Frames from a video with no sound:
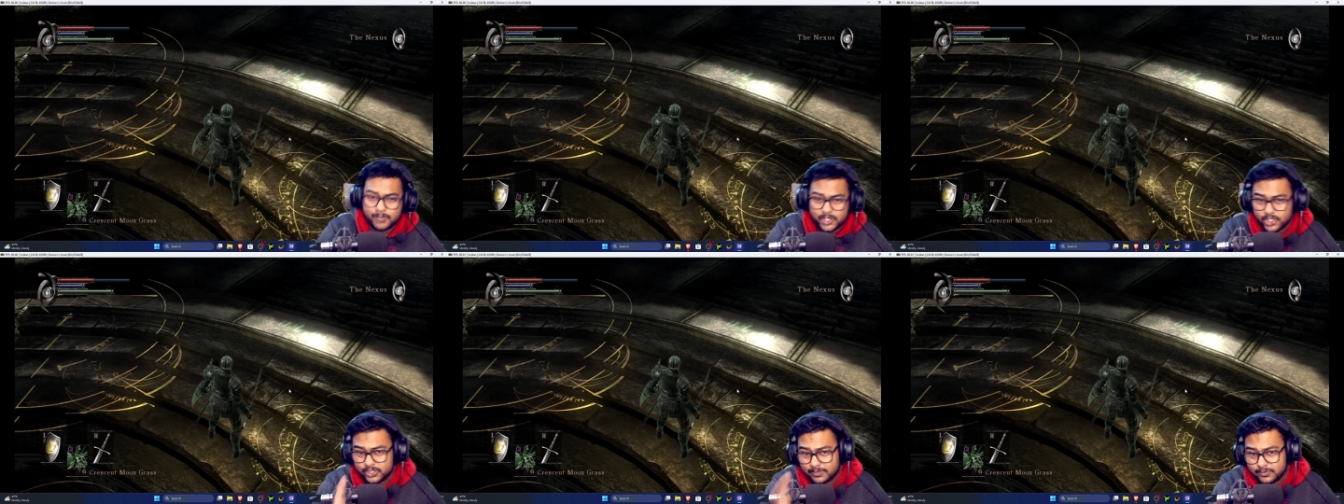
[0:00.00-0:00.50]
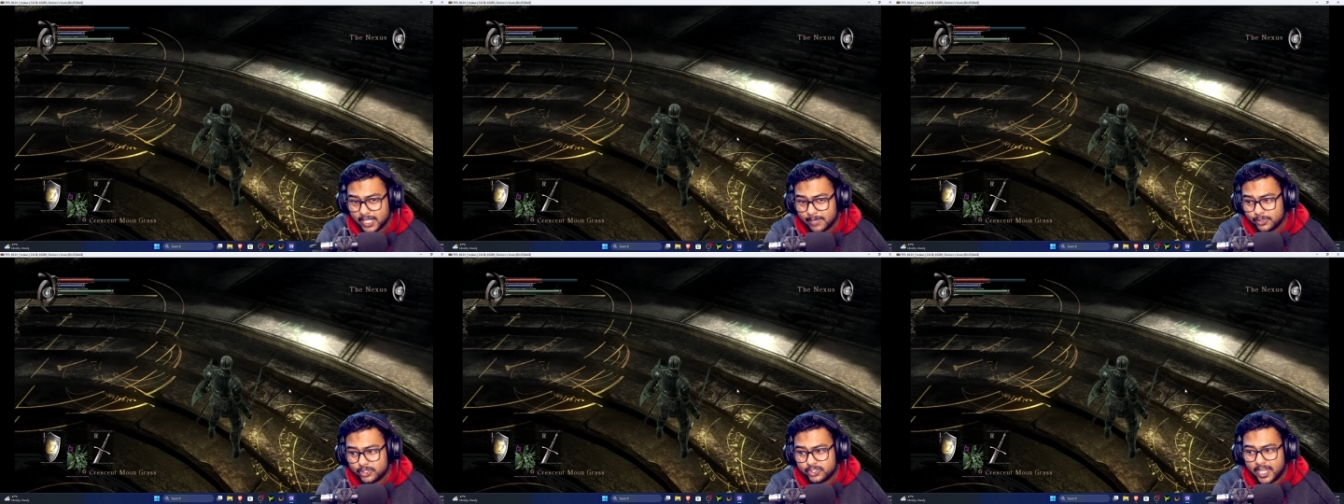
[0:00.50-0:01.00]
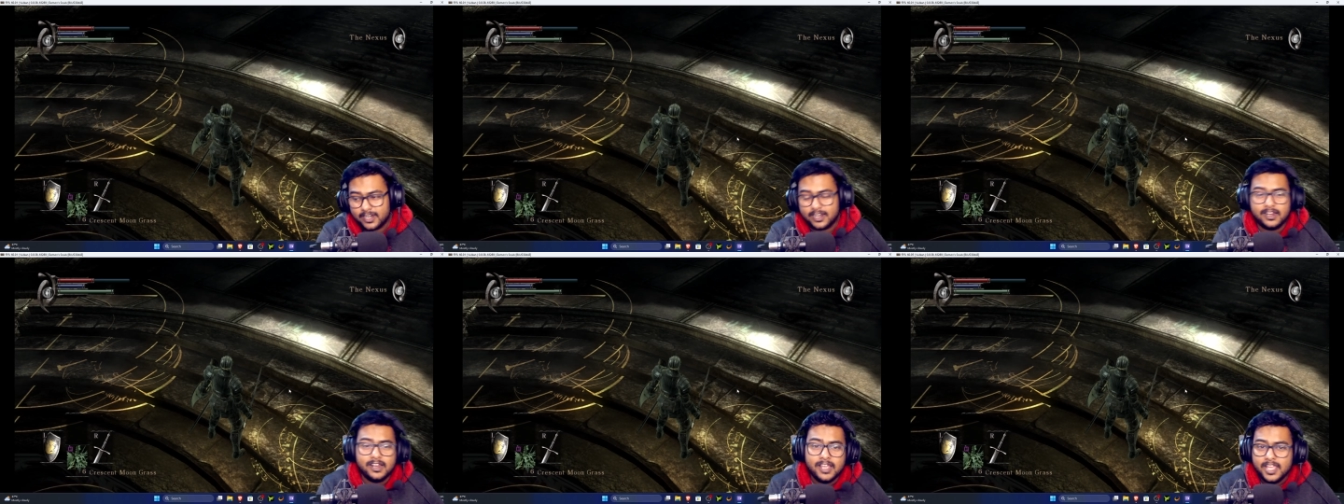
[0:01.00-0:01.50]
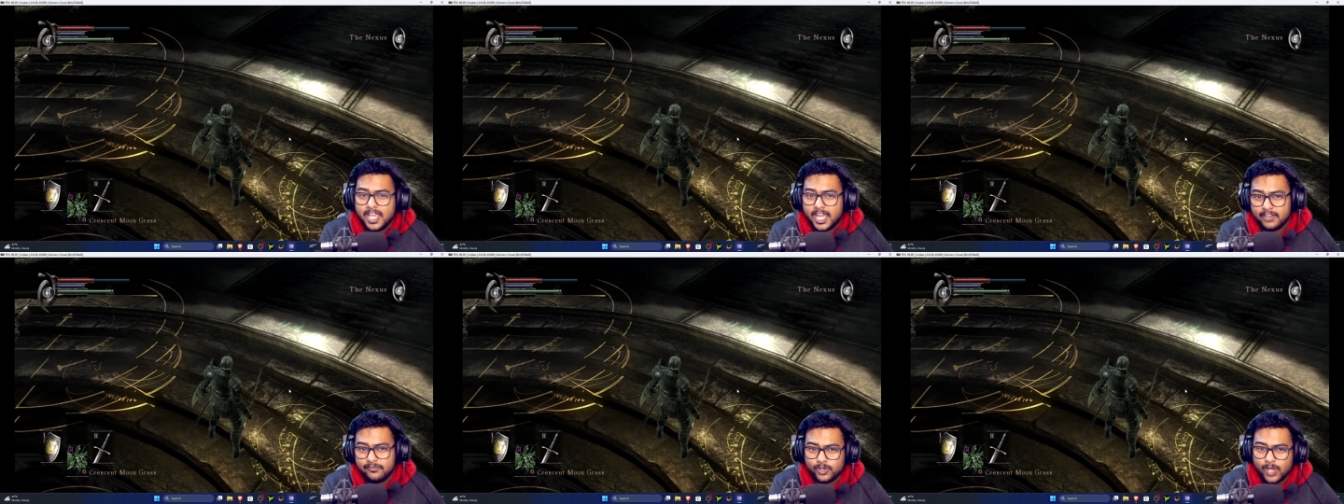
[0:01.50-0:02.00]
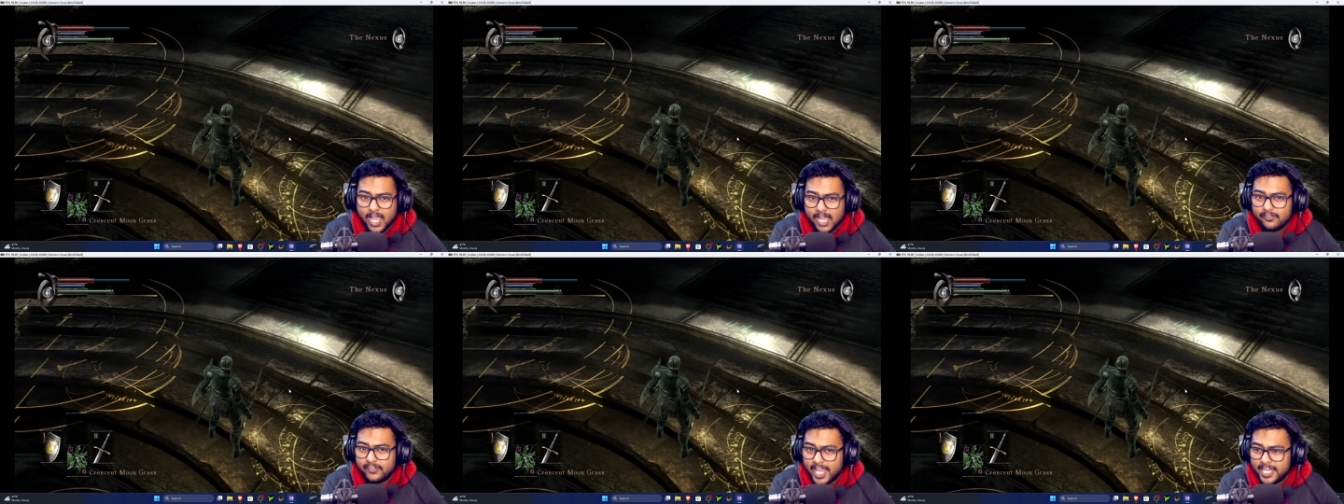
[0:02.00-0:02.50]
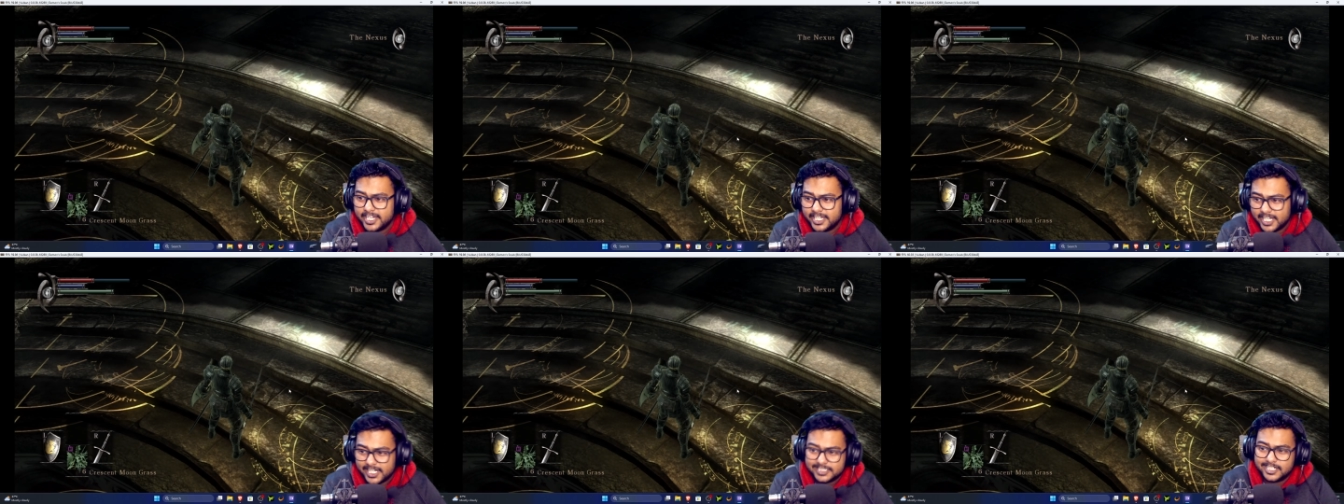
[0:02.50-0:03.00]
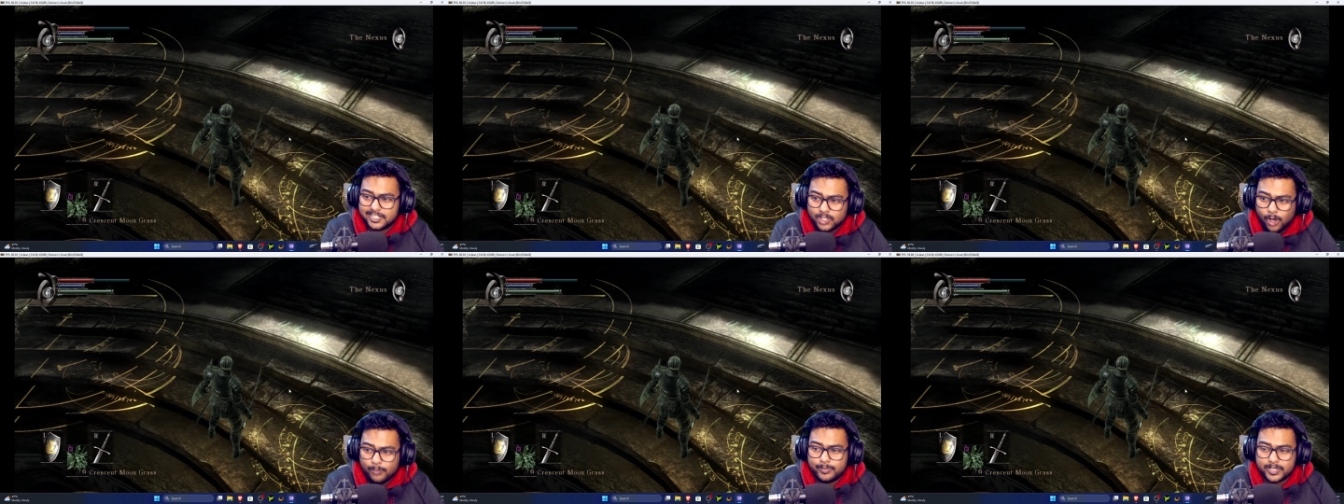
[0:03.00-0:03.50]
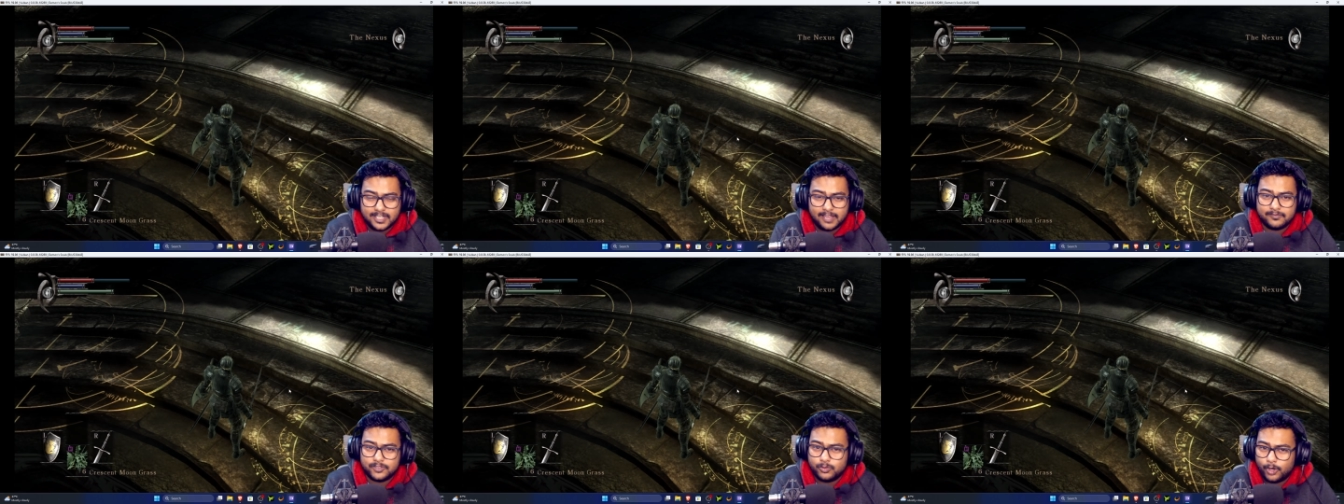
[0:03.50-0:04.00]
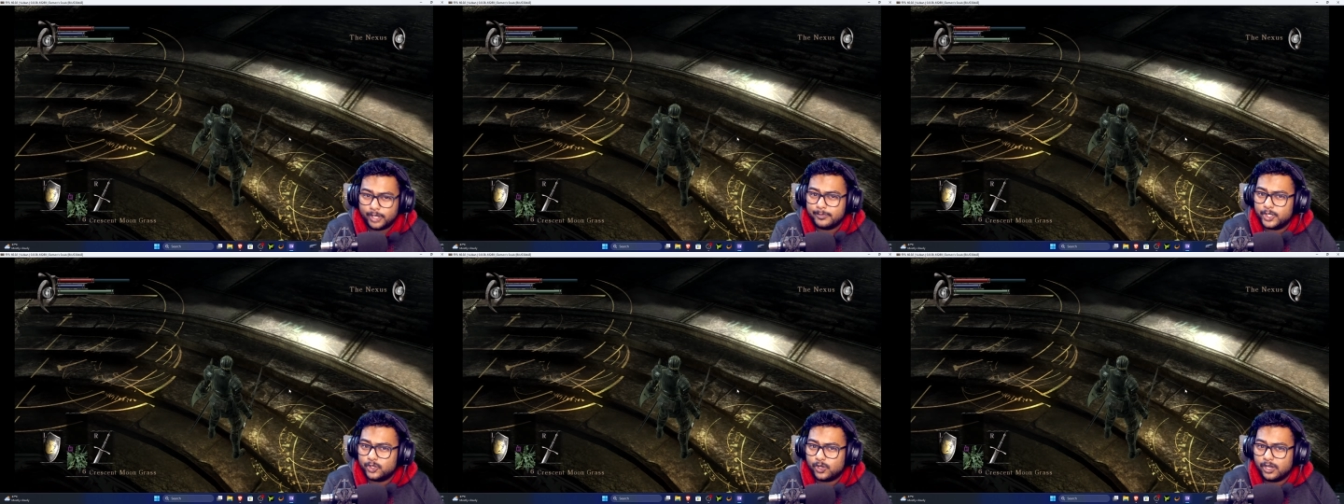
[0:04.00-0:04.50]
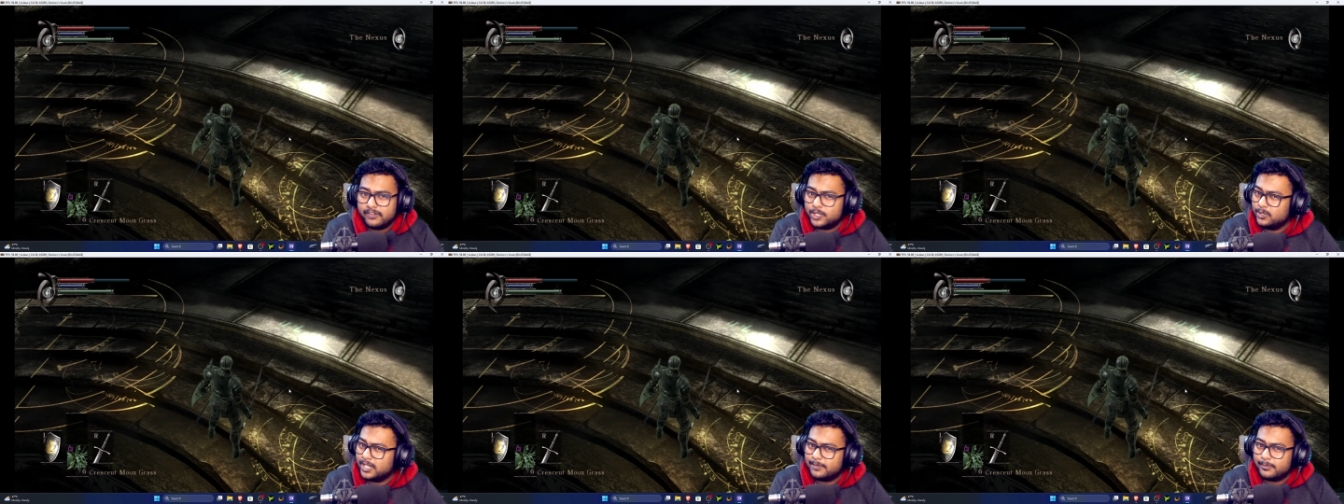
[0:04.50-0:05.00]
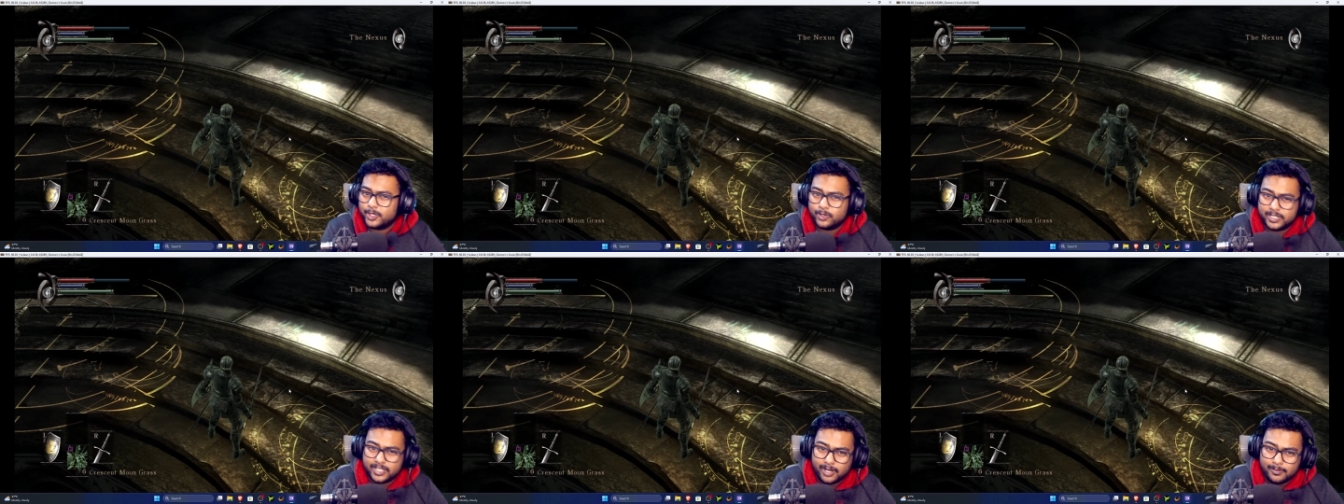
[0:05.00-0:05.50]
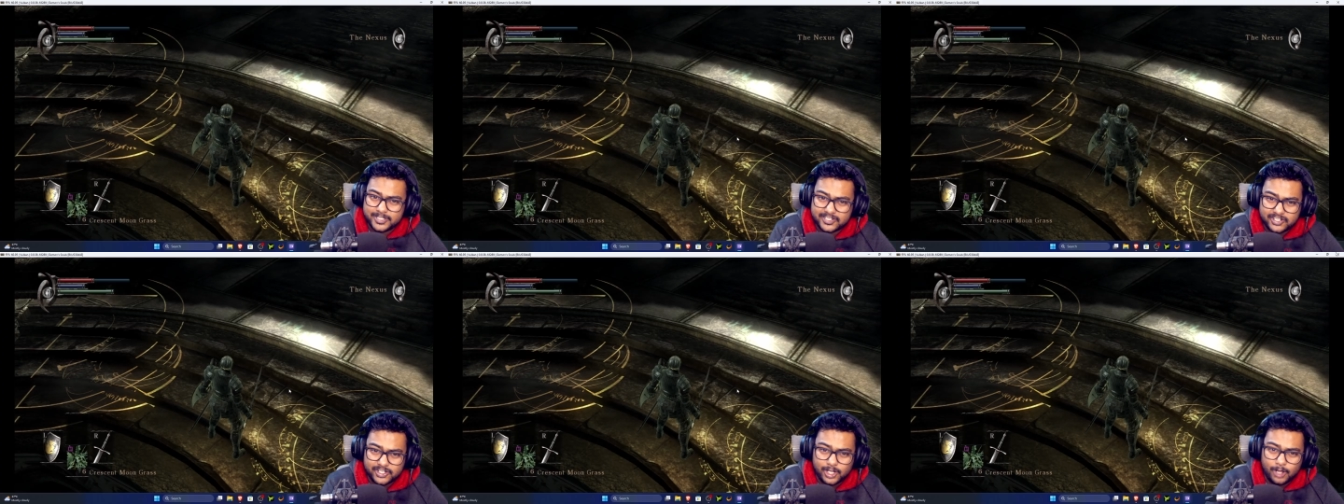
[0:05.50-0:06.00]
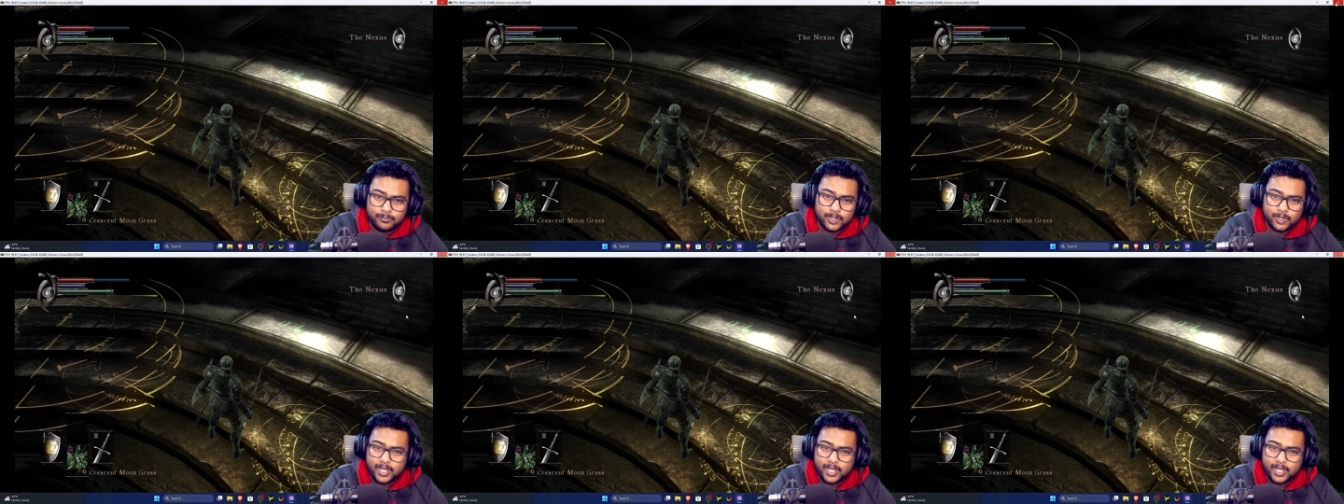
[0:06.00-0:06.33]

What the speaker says: Make sure to subscribe to the channel. And if you have any other topics you want me to cover, do let me know in the comment section down below.